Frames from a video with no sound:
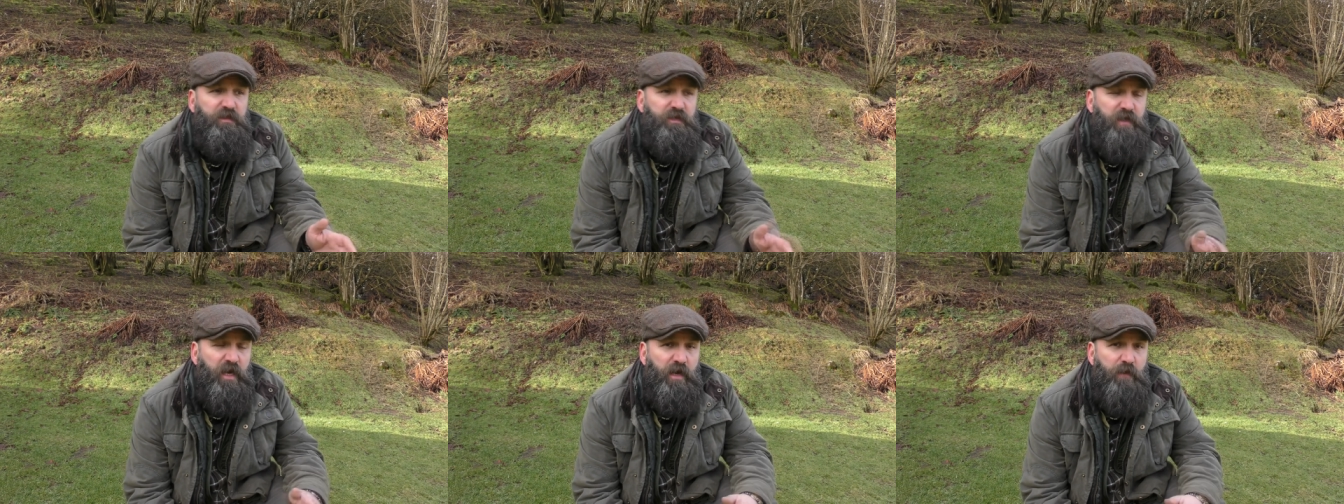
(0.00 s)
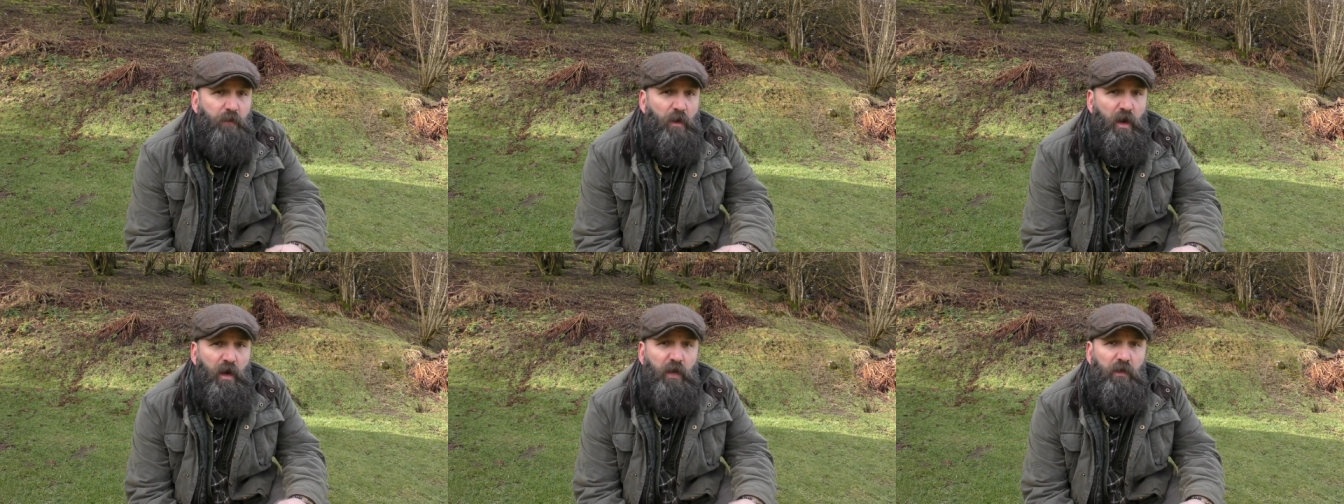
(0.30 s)

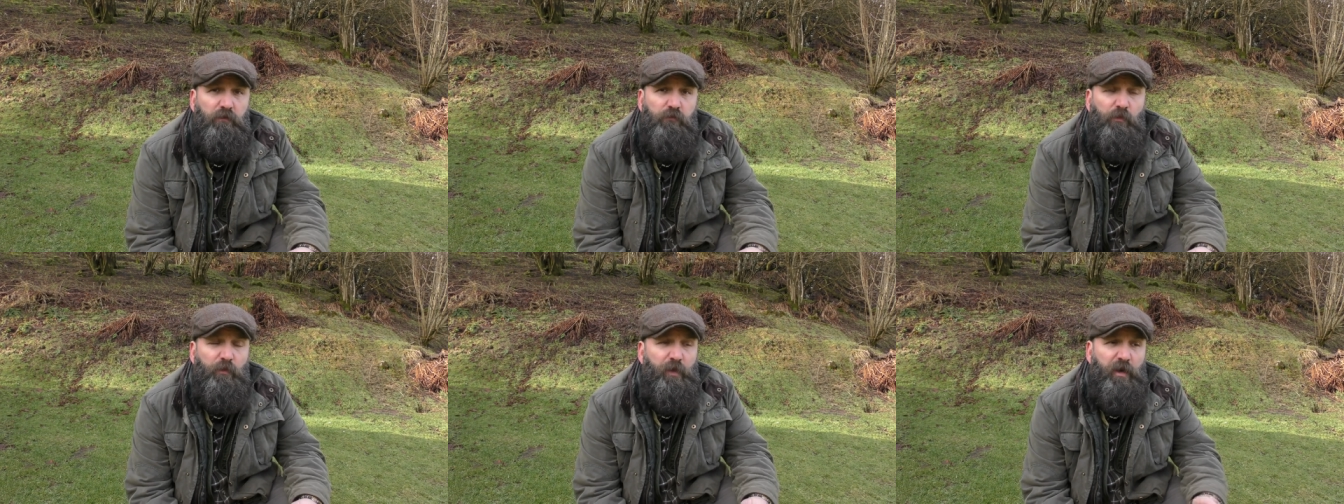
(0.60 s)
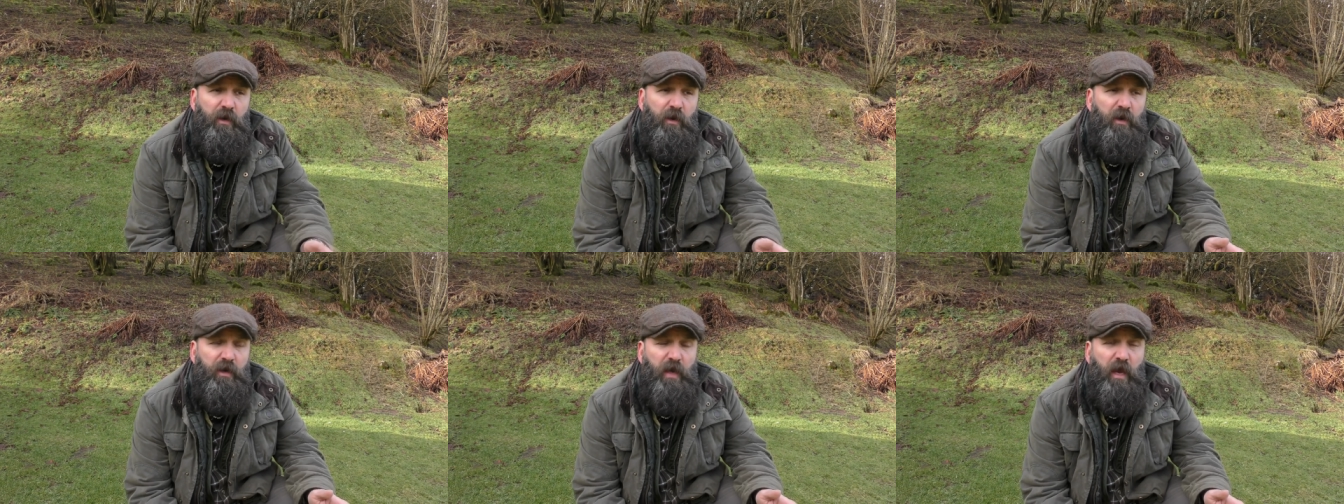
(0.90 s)
ten mile, would
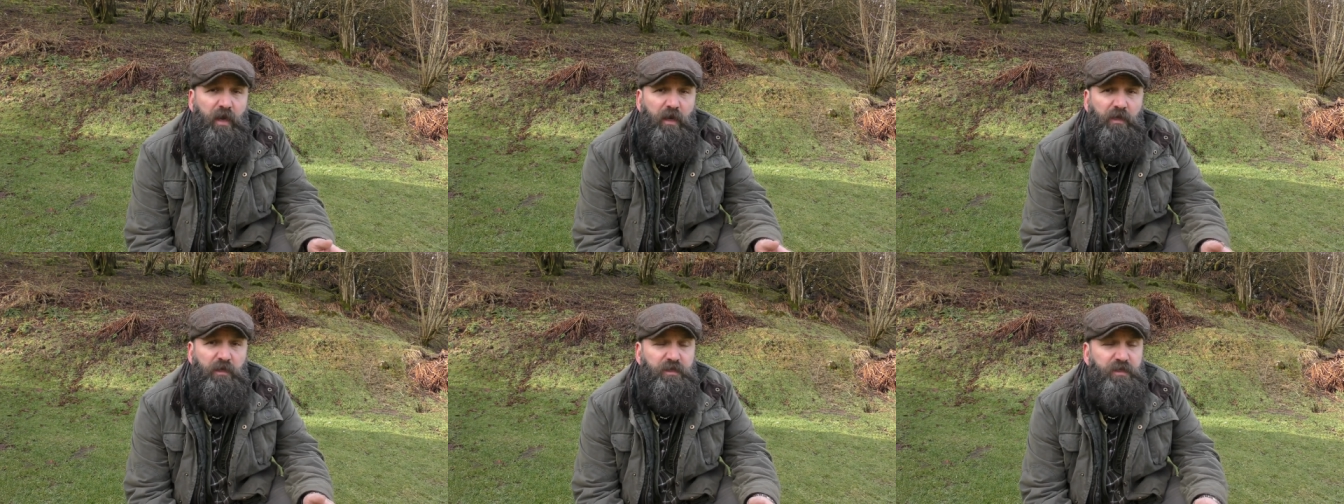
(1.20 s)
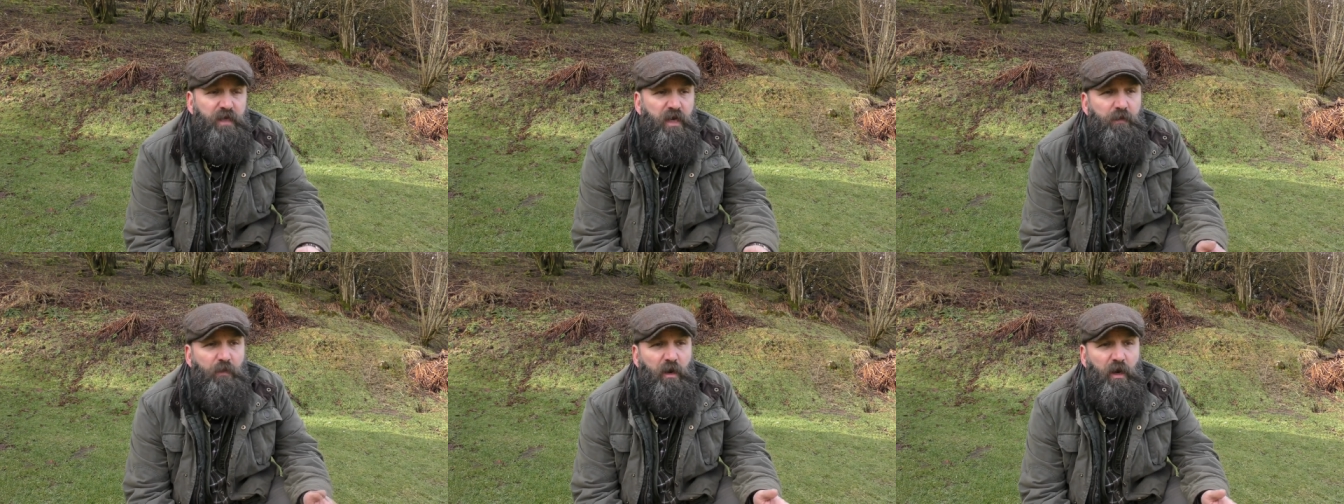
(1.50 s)
be like eight,
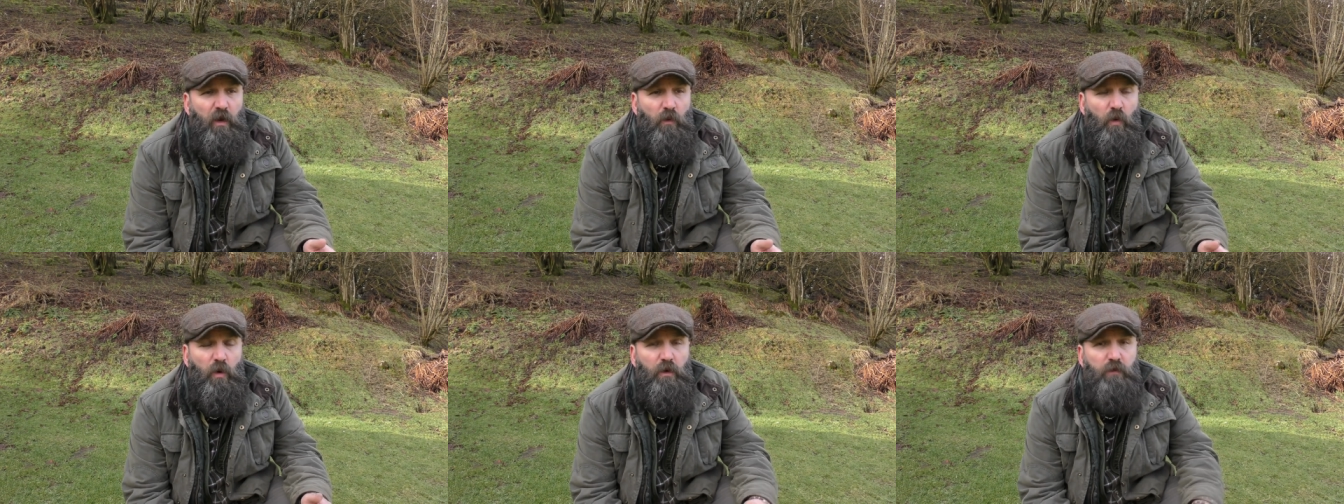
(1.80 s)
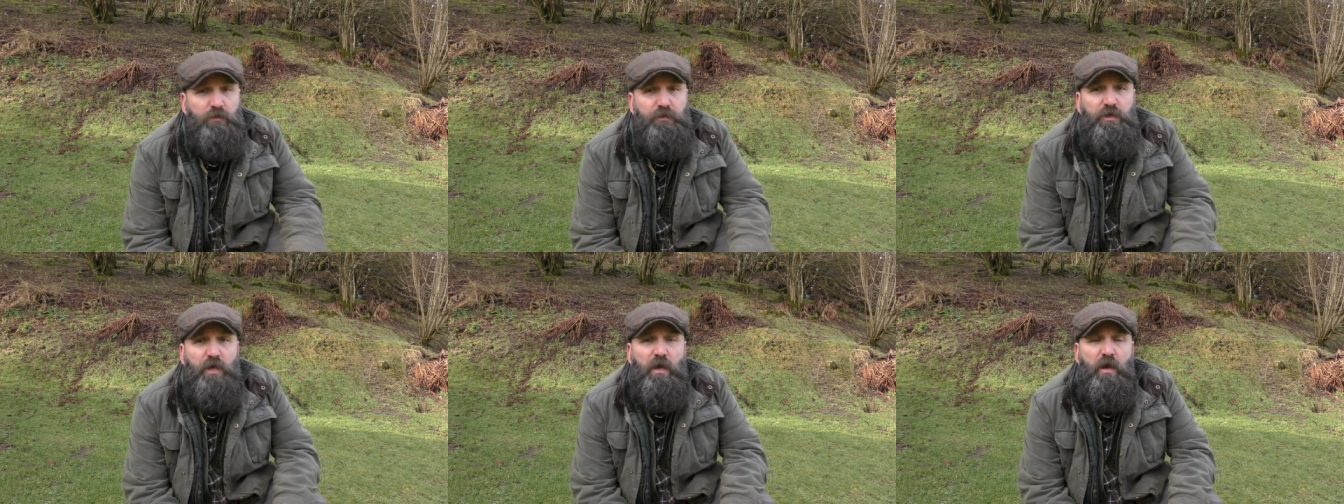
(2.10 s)
ten mile
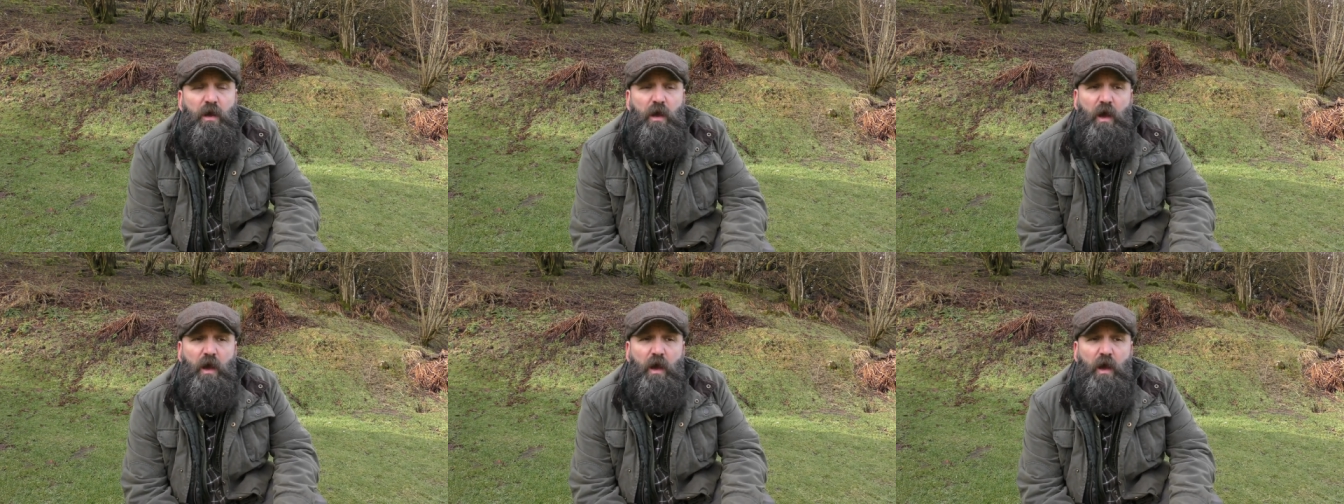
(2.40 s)
walks,